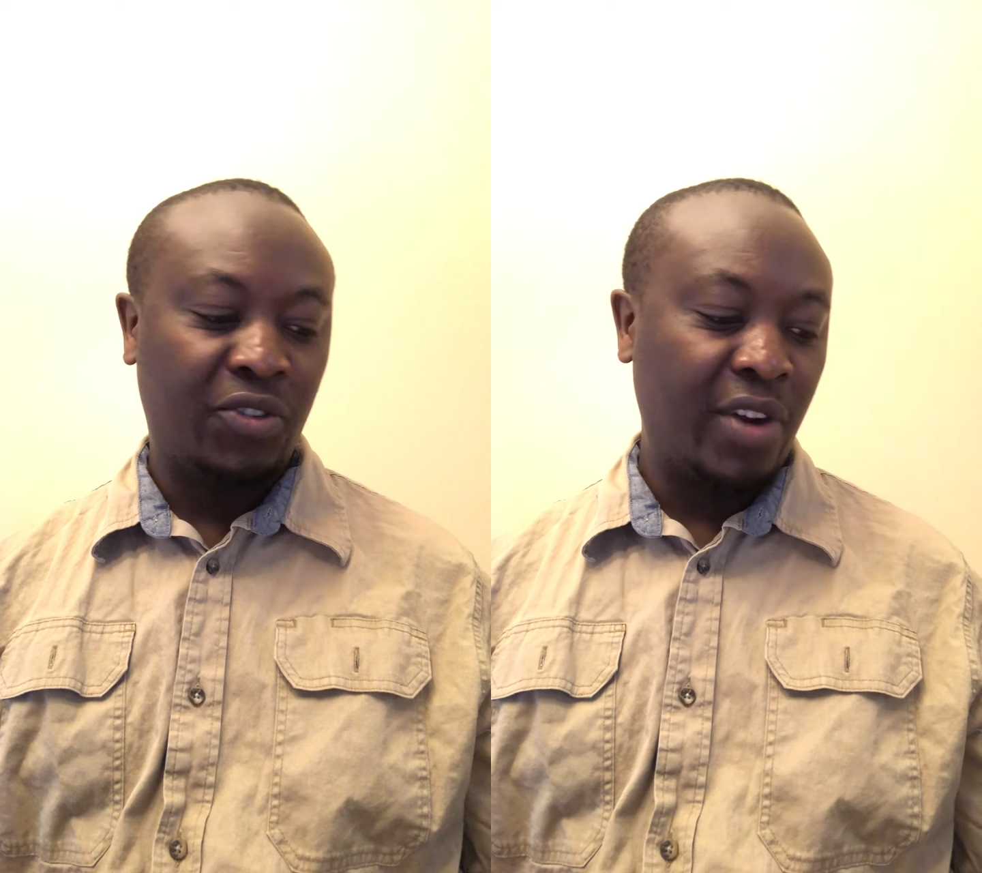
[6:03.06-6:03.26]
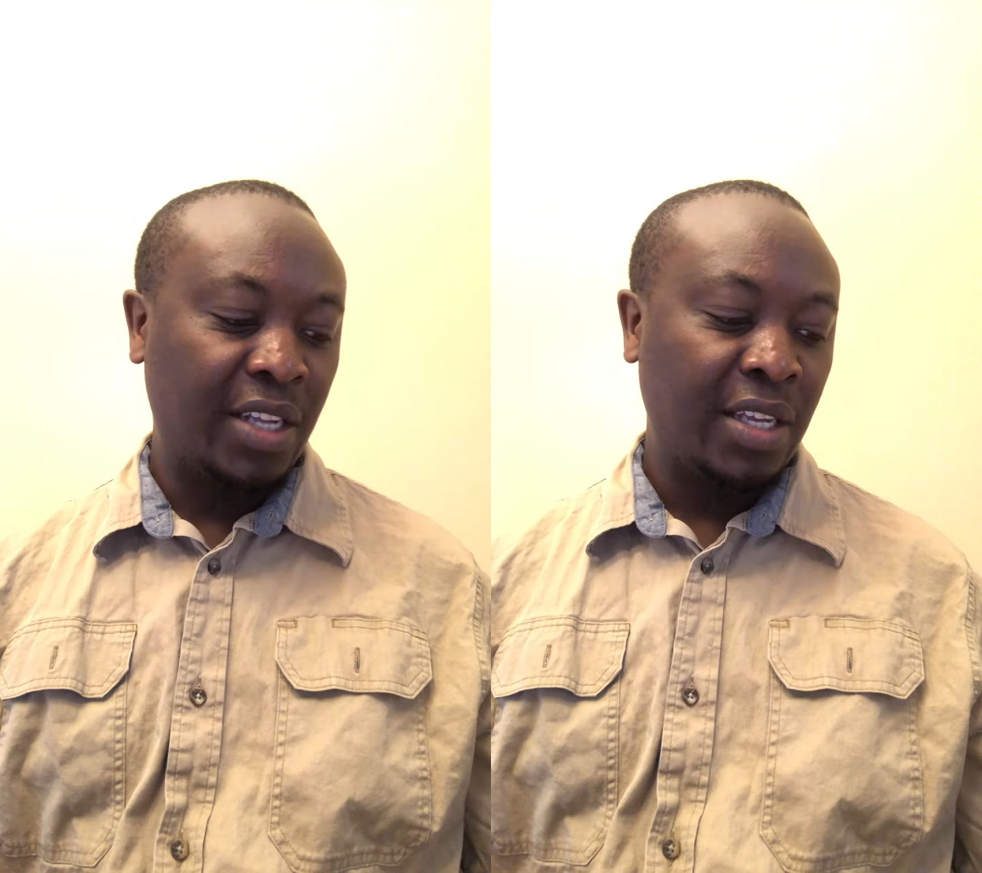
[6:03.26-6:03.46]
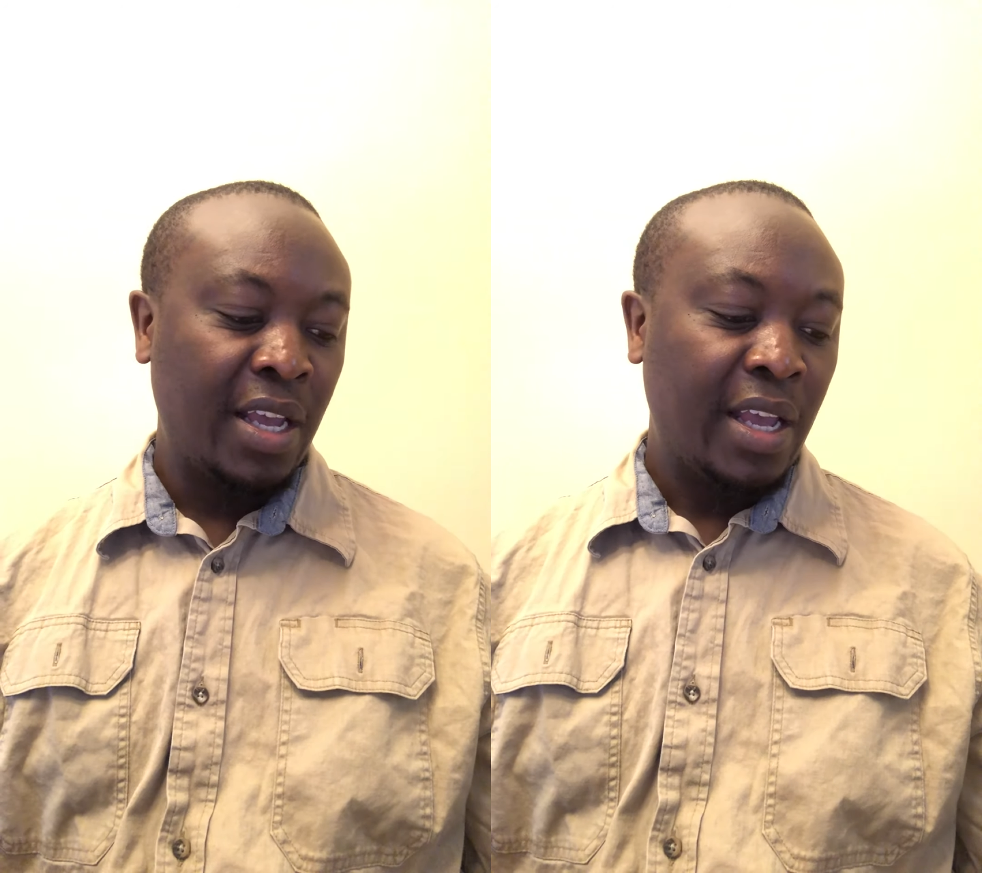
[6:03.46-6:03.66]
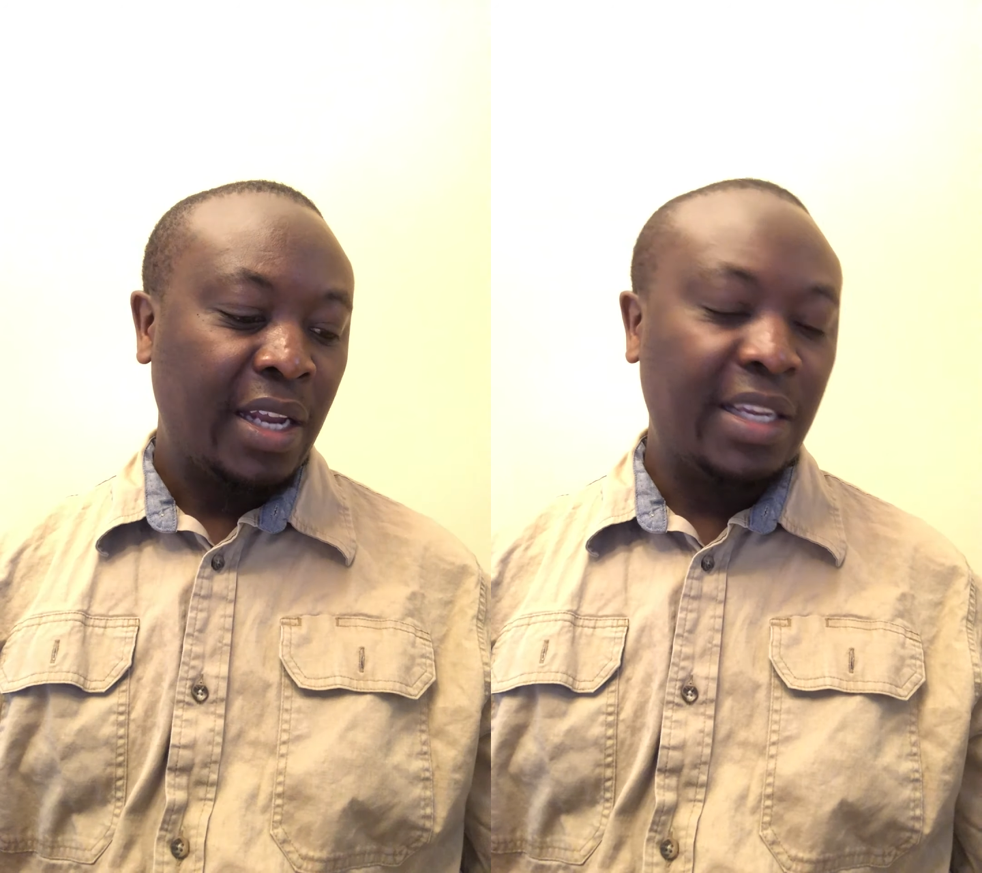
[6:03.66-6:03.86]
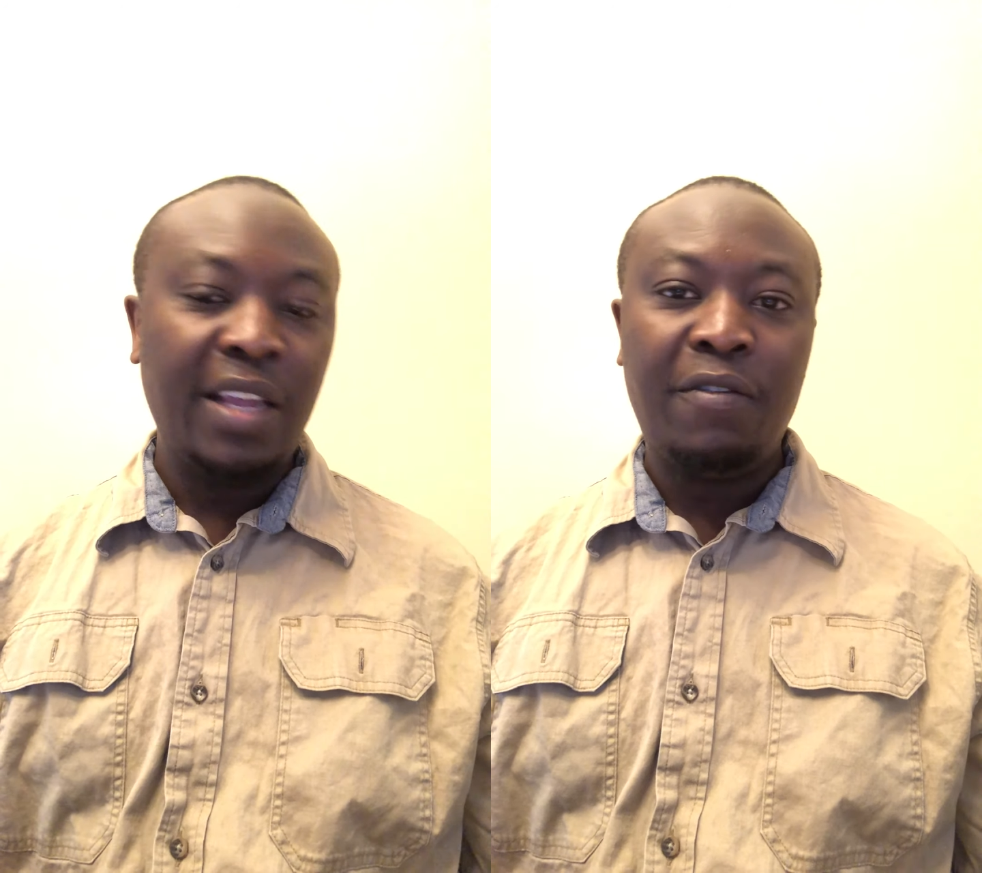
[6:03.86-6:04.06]
address
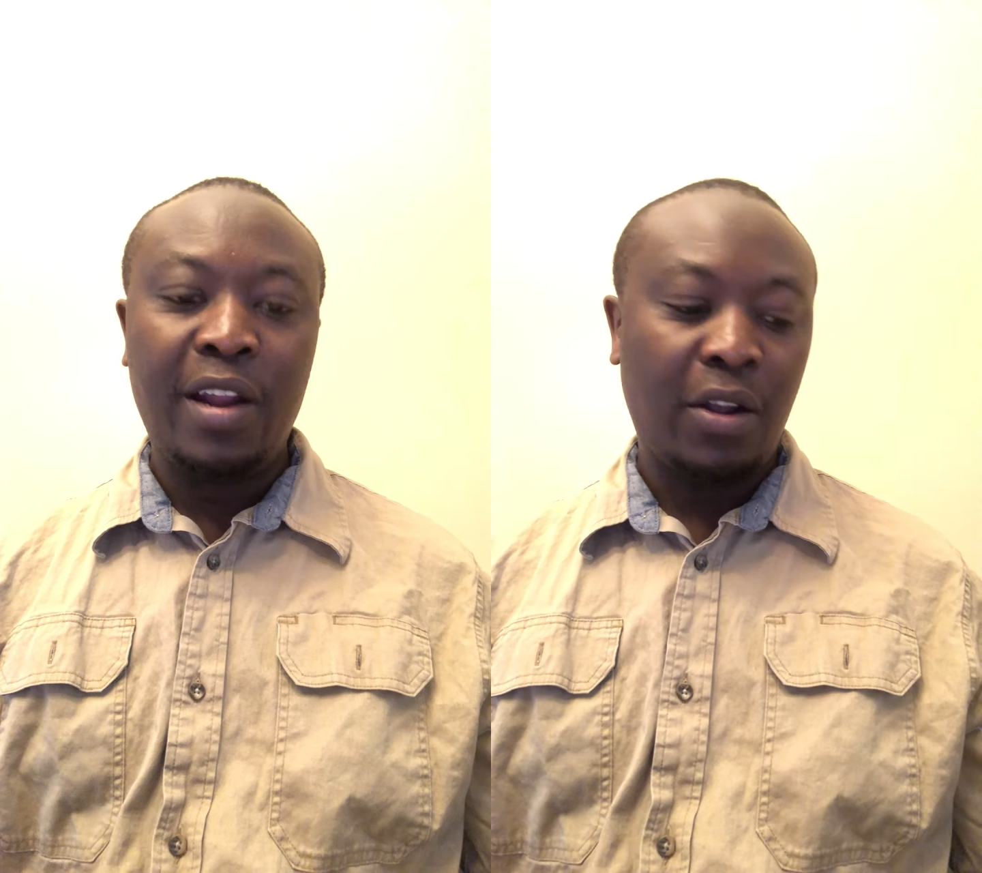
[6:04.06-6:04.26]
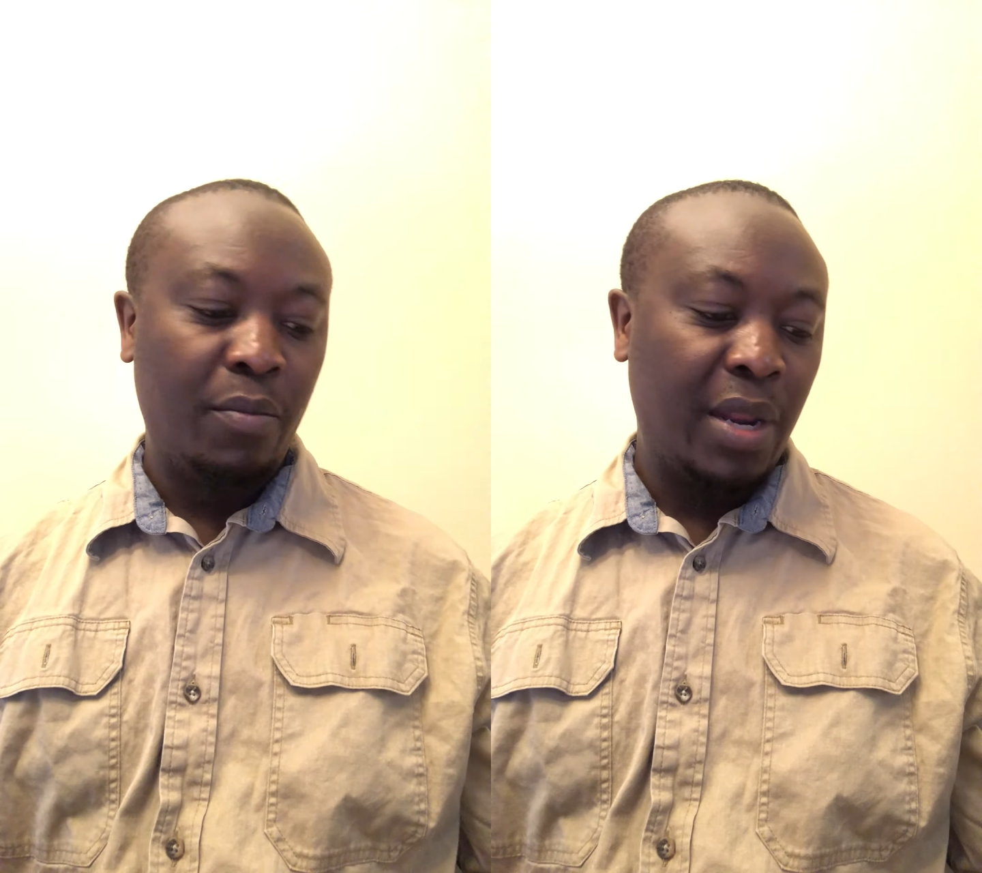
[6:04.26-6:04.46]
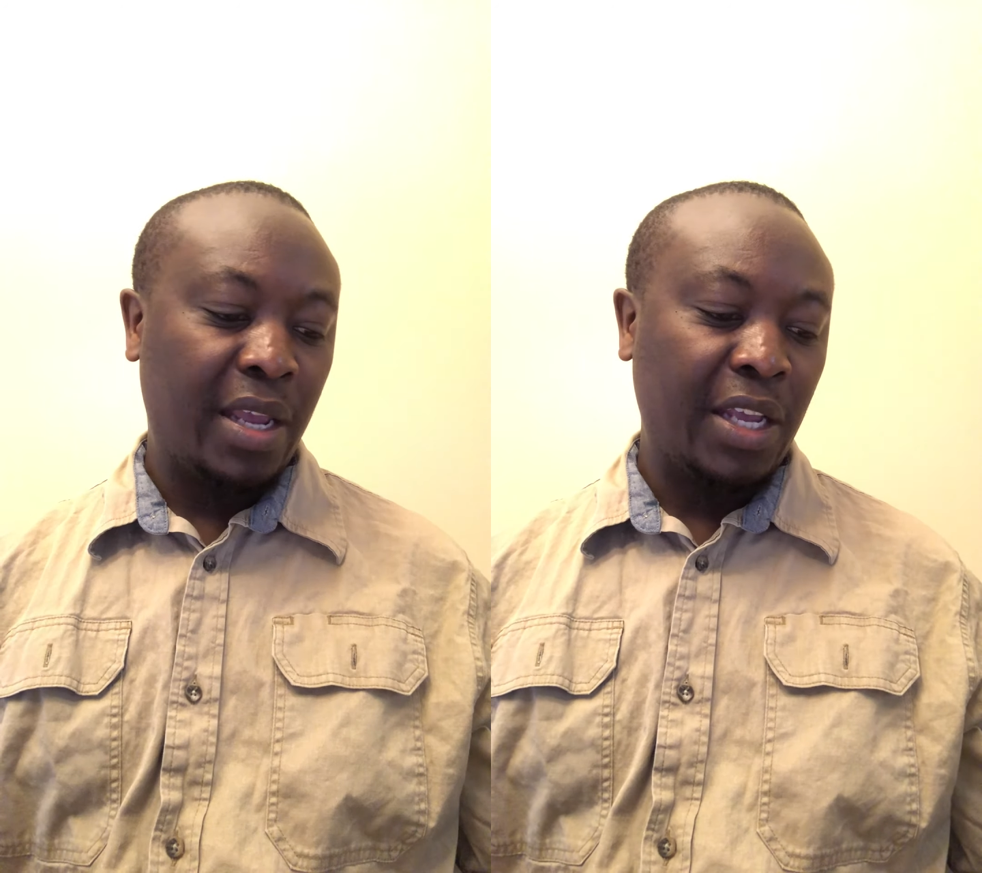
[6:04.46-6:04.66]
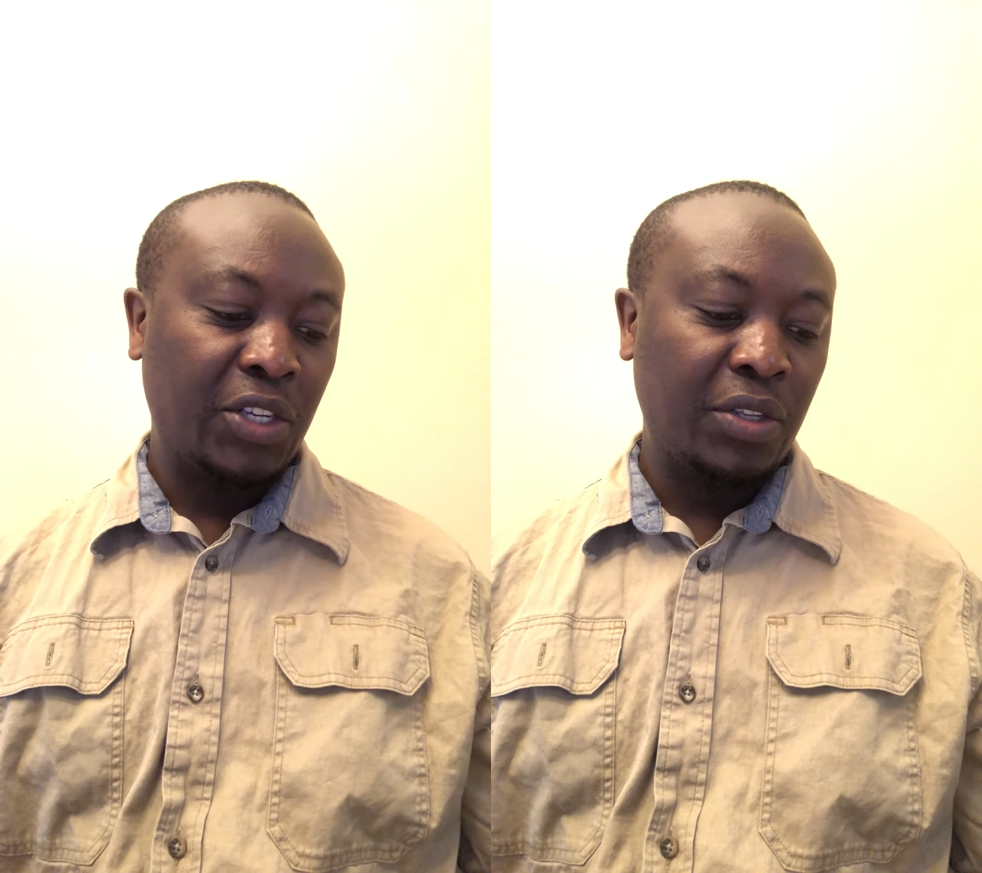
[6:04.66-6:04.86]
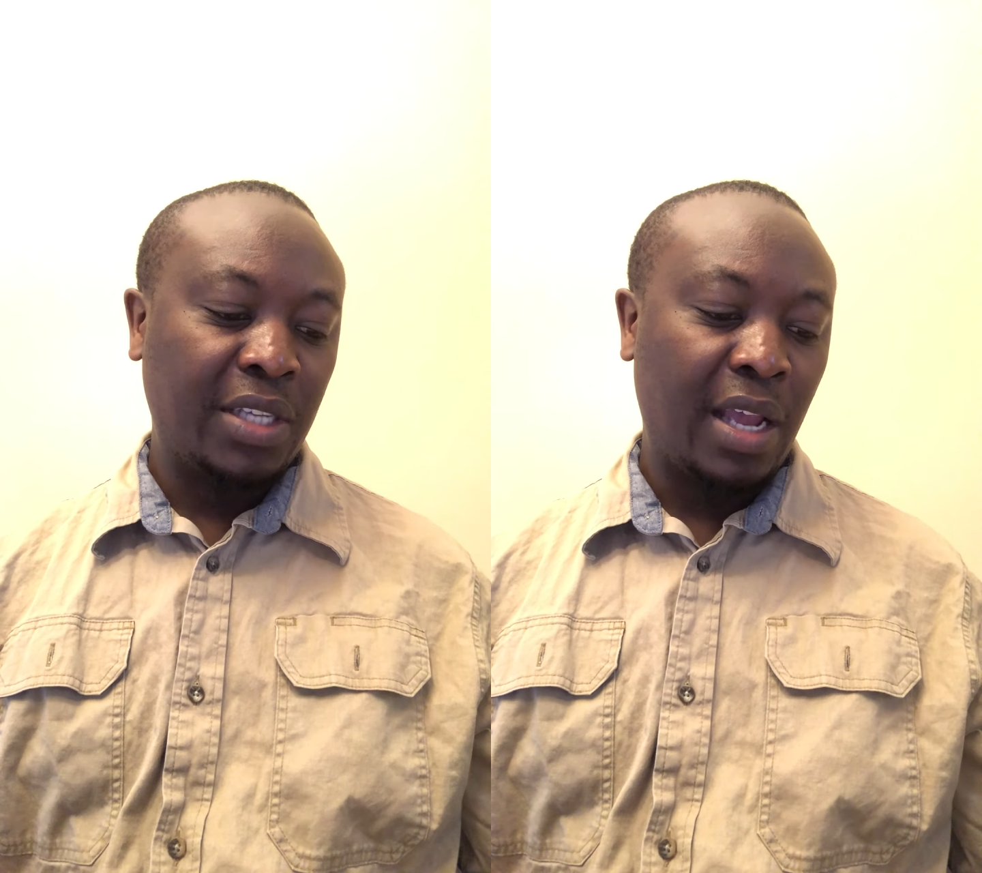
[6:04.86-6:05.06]
different
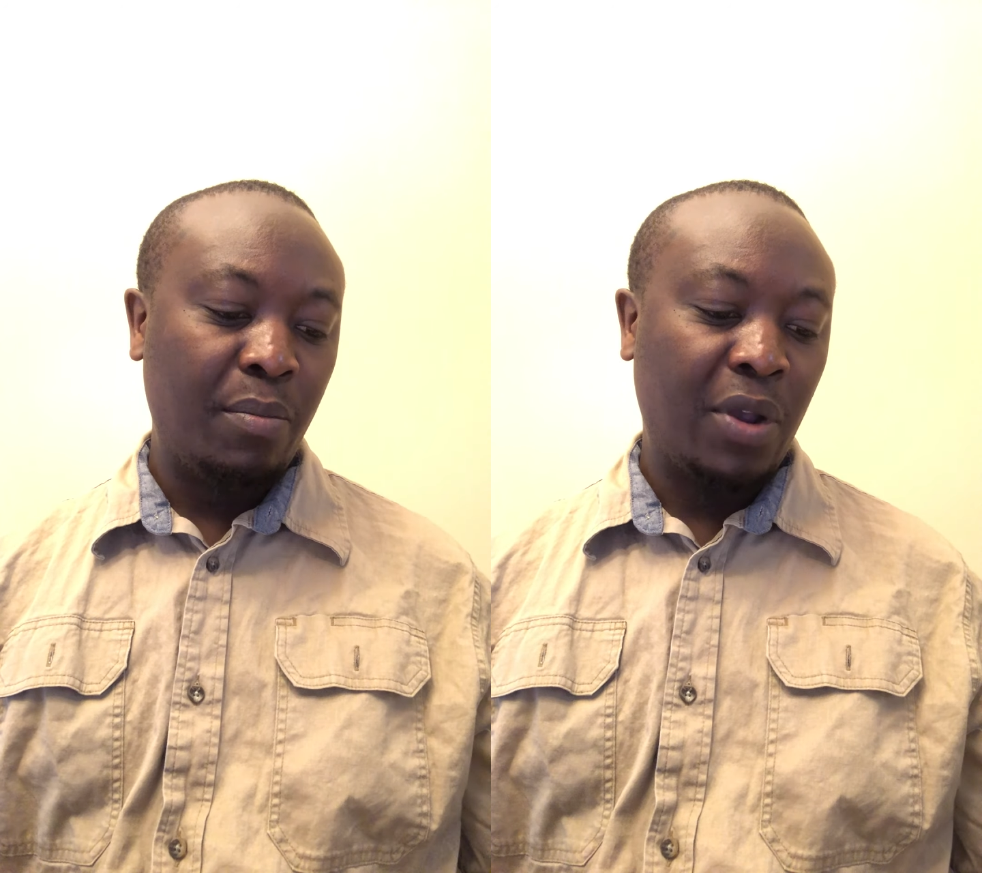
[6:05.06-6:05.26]
communication styles